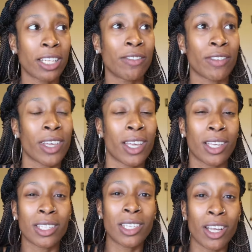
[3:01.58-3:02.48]
of,
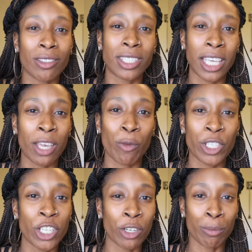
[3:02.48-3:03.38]
seeing
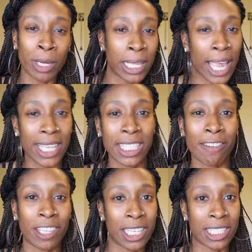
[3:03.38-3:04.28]
what your money
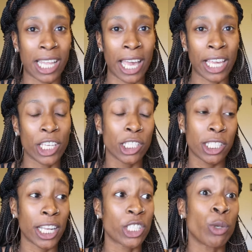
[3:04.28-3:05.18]
activity is like so
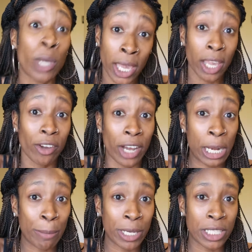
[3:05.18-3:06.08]
that you can create
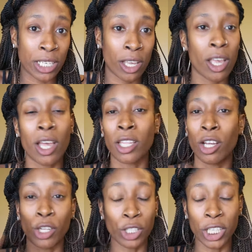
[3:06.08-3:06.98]
a budget.
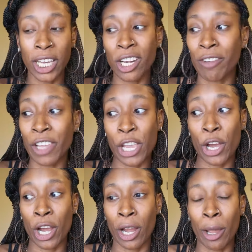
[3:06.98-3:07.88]
Or looking over
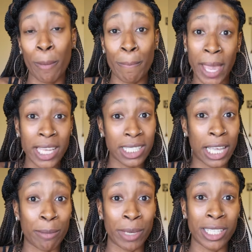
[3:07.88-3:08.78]
your bank
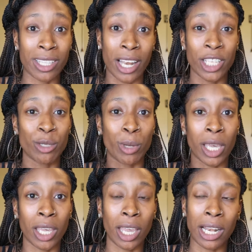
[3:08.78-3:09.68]
statement so that you
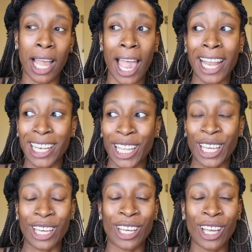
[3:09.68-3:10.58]
can get an
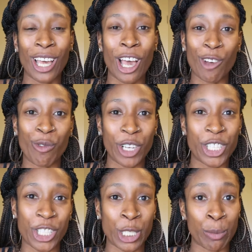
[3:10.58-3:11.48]
idea of what
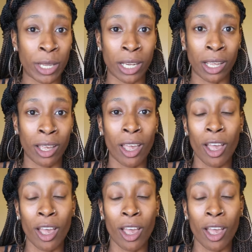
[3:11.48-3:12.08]
you're spending